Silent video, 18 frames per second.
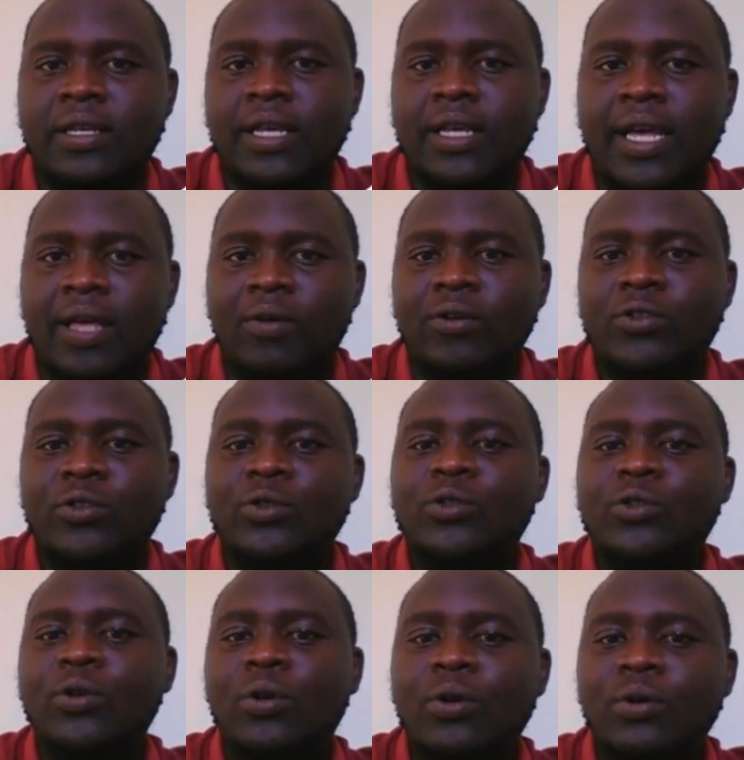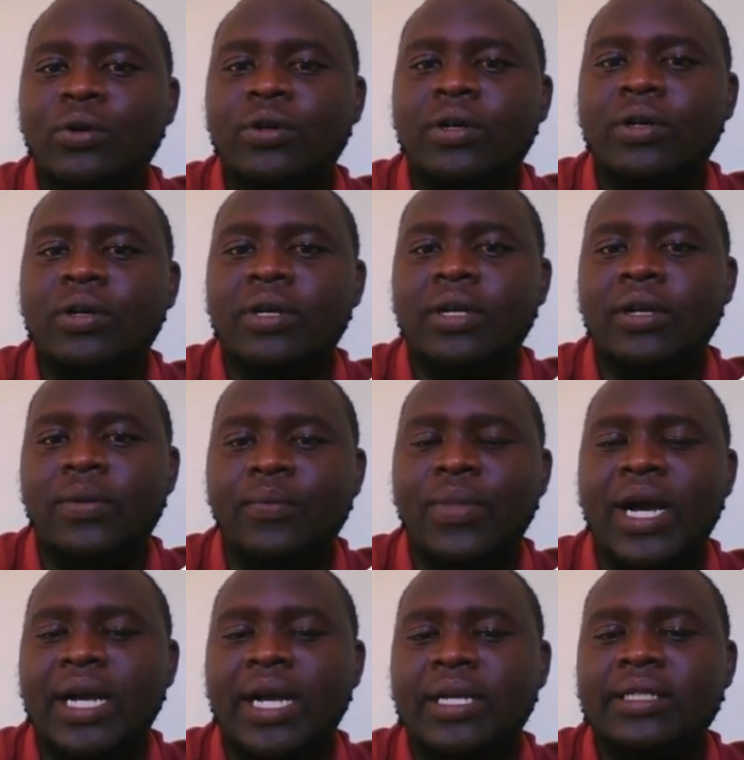I want you to look
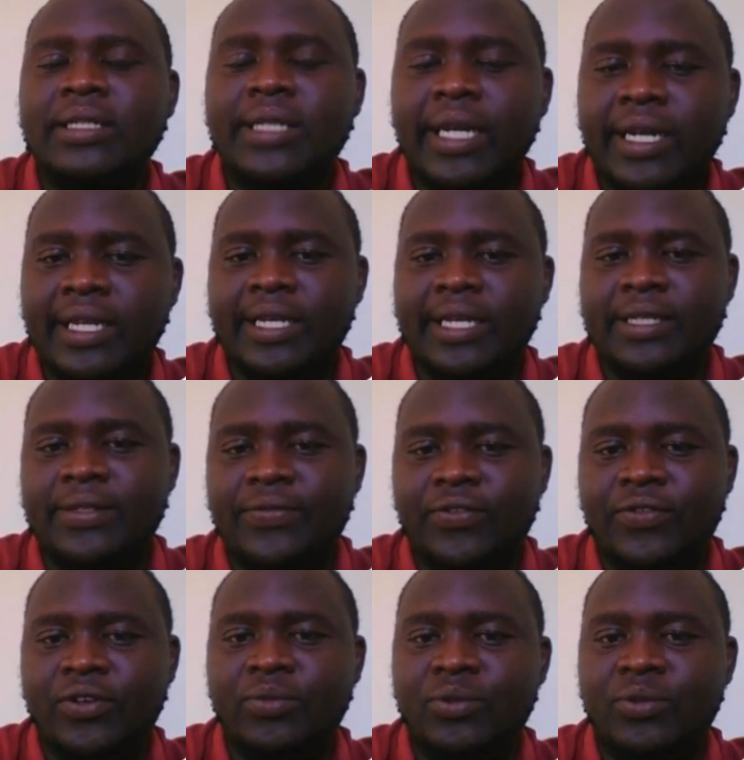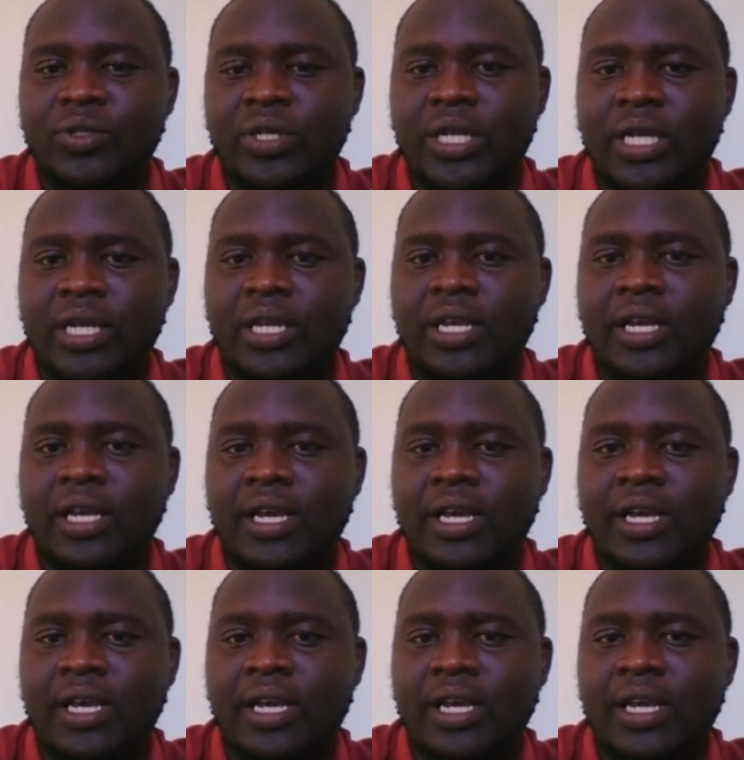back 10 years from today